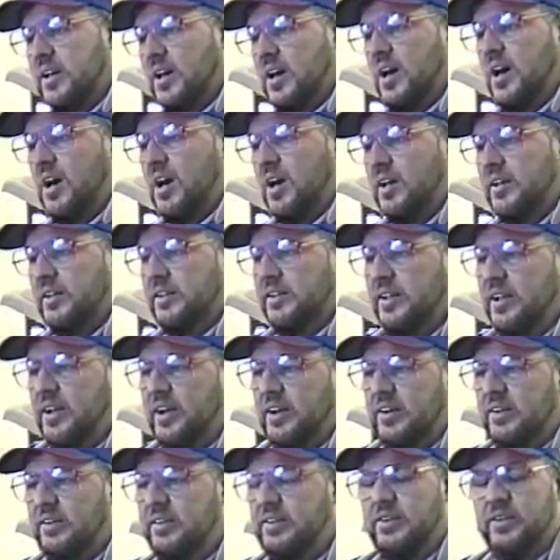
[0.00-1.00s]
a
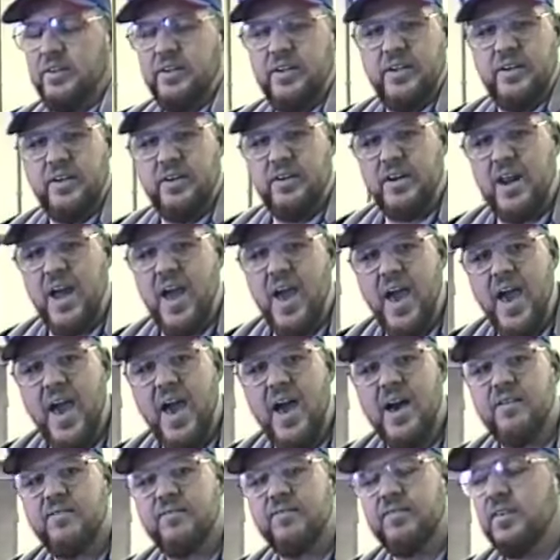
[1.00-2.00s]
year to a year and a
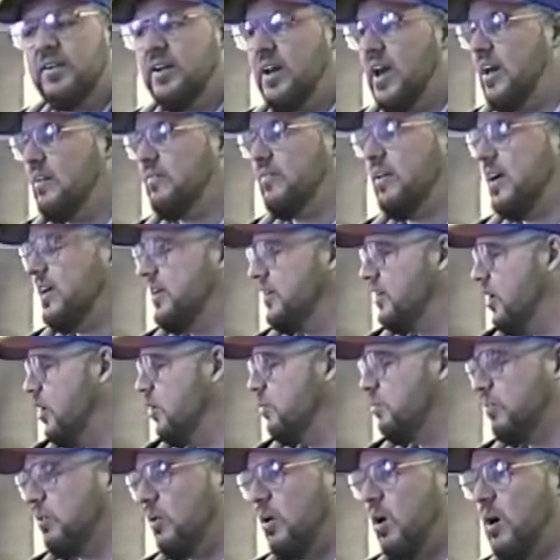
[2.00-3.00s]
half, have had
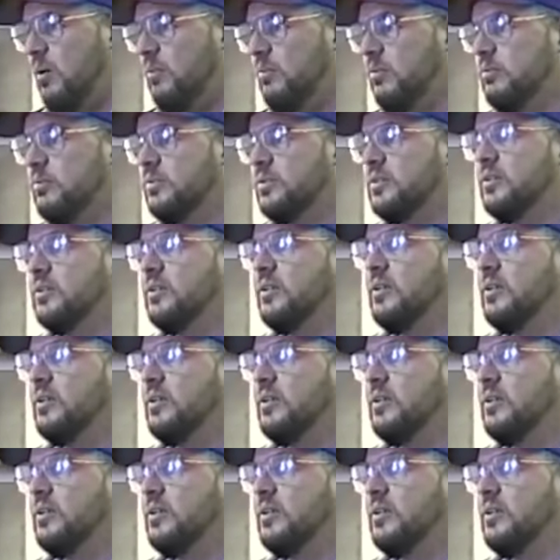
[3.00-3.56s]
no problems.